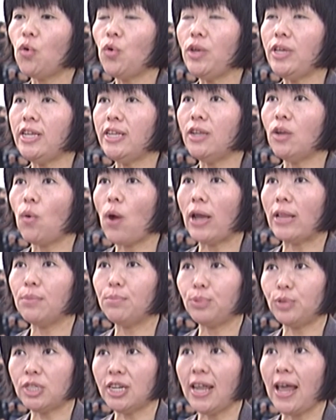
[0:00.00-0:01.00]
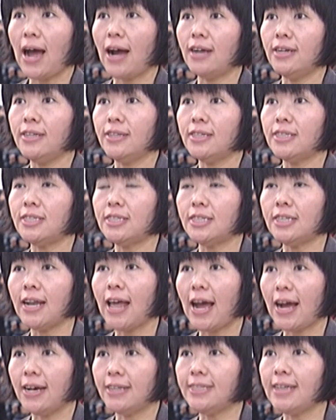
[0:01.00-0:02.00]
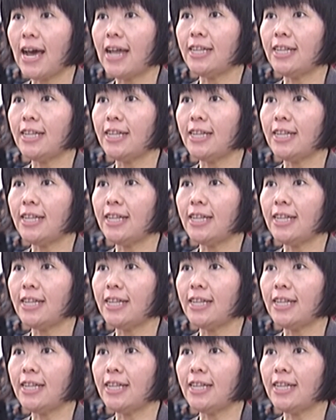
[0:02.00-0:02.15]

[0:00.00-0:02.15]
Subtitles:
and on the subject of marriage, the